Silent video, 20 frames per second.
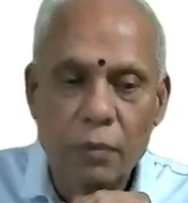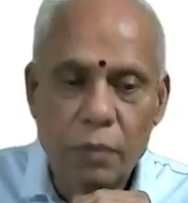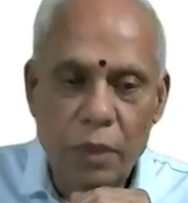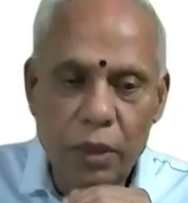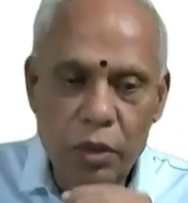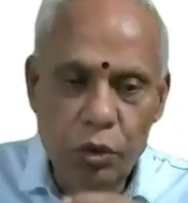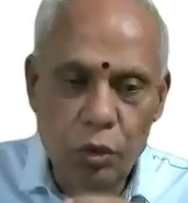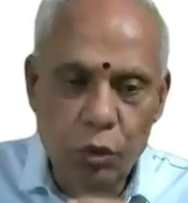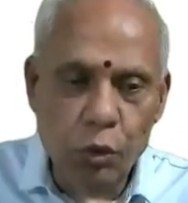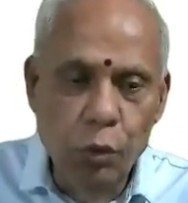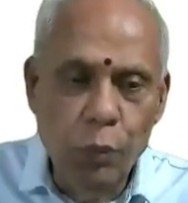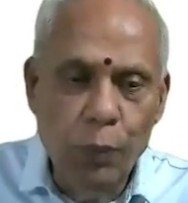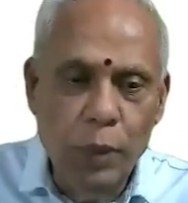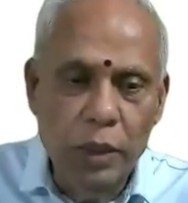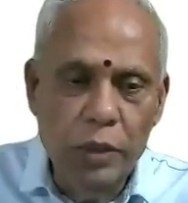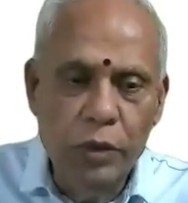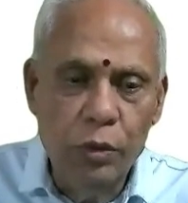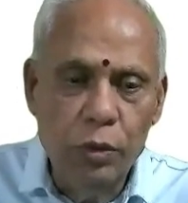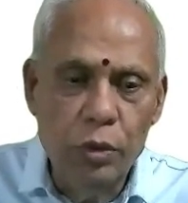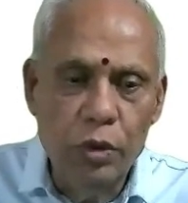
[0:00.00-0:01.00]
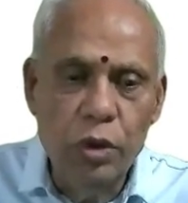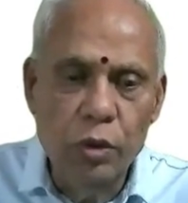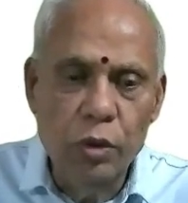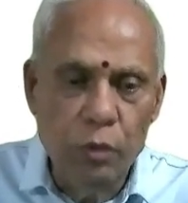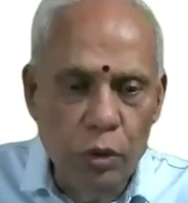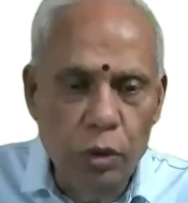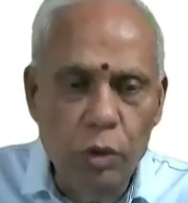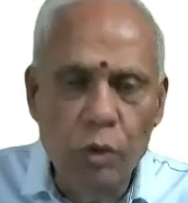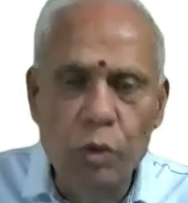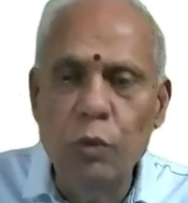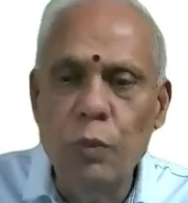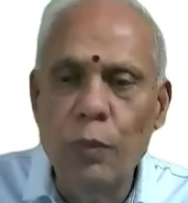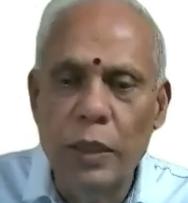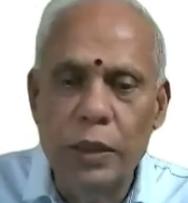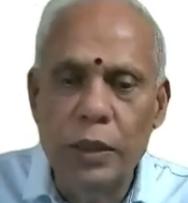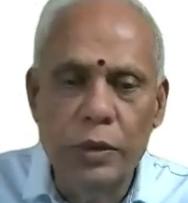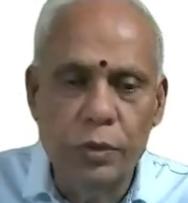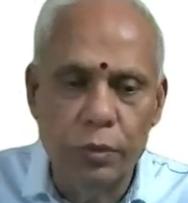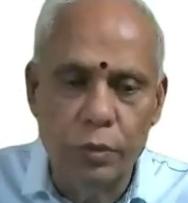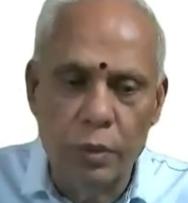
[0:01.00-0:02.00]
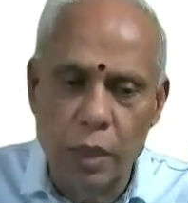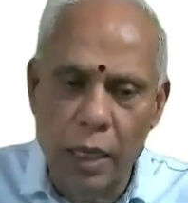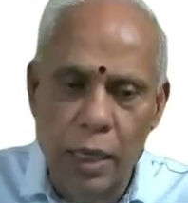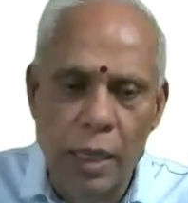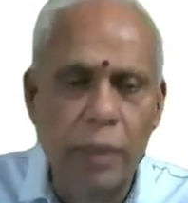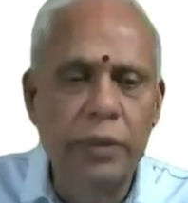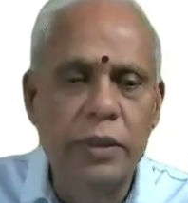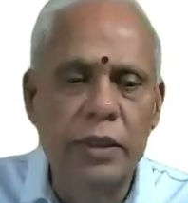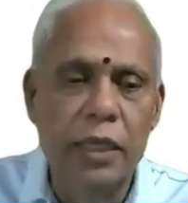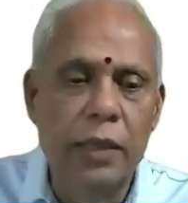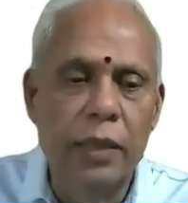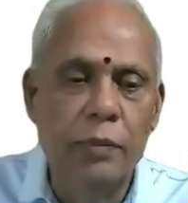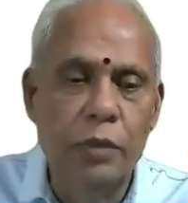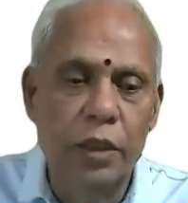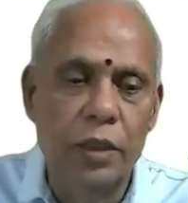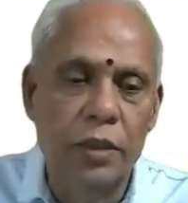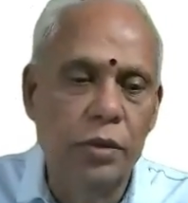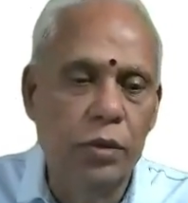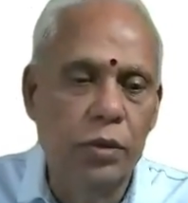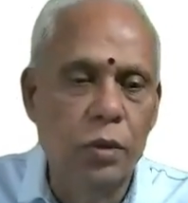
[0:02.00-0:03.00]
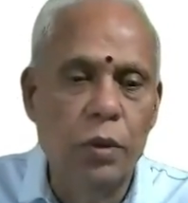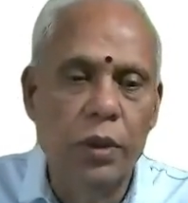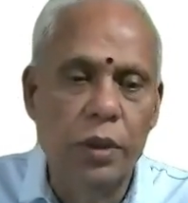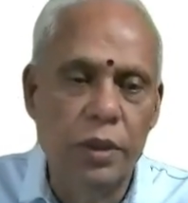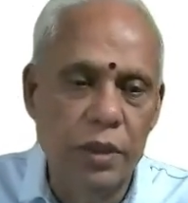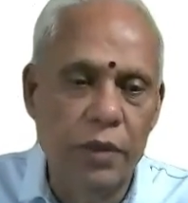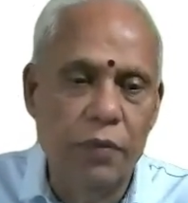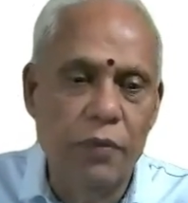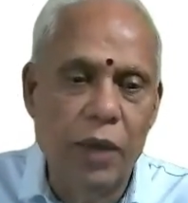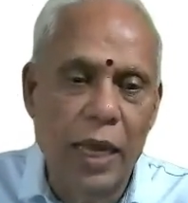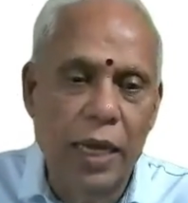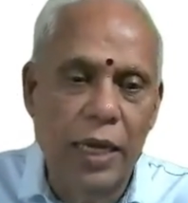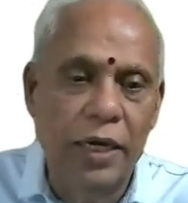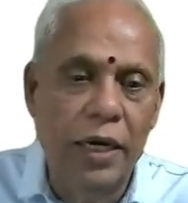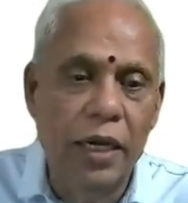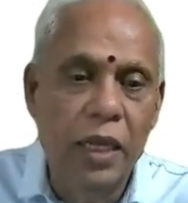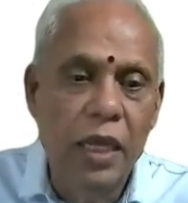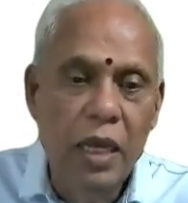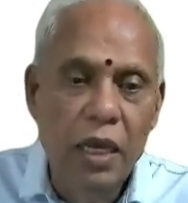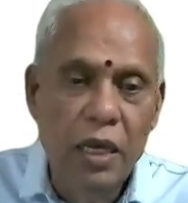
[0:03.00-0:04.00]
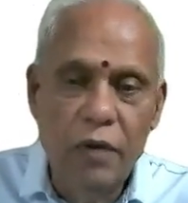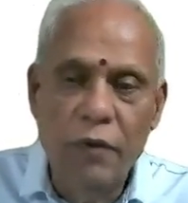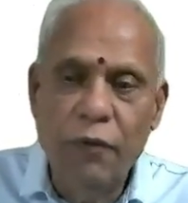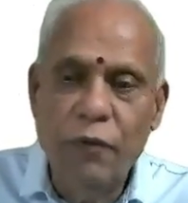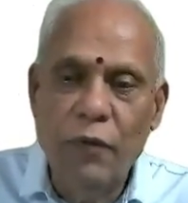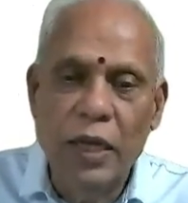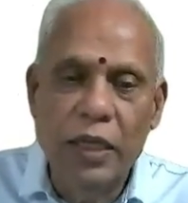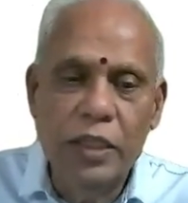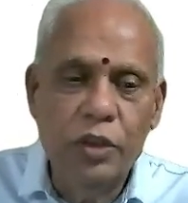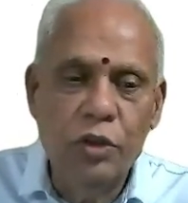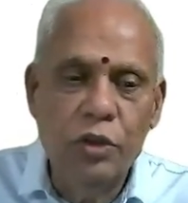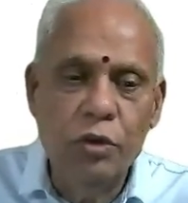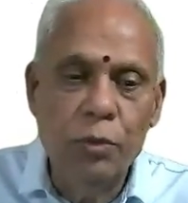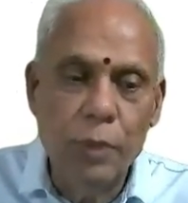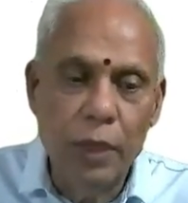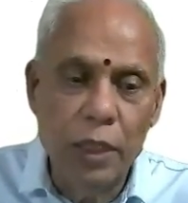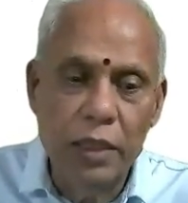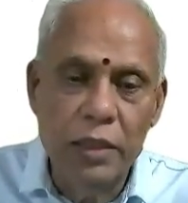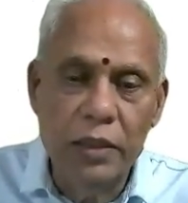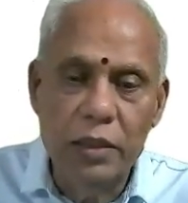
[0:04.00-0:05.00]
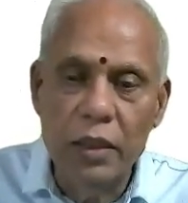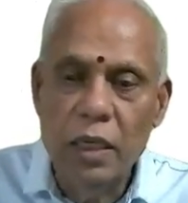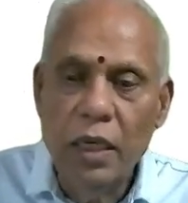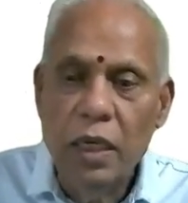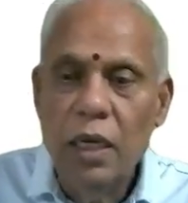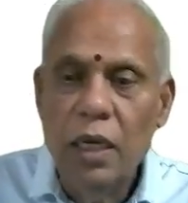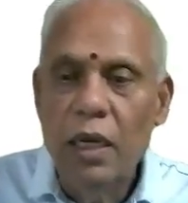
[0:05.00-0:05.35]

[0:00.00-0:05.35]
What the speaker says: means 2 plus 2 is equal to 2 plus 2. All same thing. So it's a valid. Reflexive means